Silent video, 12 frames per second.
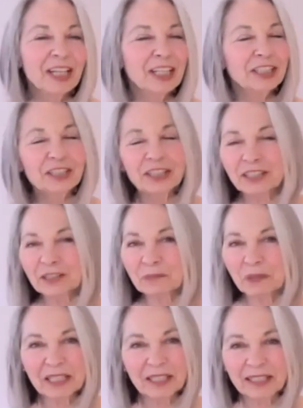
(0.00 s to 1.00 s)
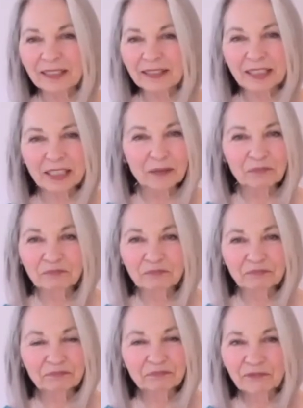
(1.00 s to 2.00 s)
Just be easy.
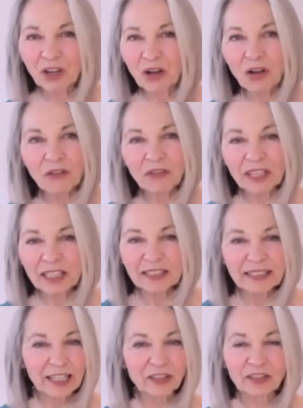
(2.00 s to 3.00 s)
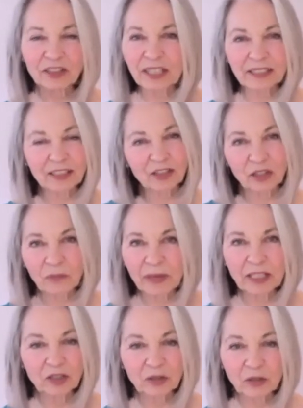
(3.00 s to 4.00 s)
All these exercises are
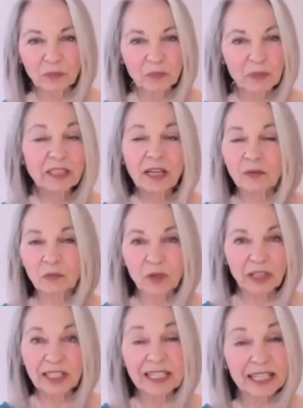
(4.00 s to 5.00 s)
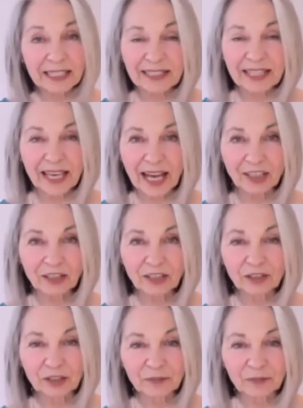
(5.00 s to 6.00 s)
meant to be done with an easy attitude.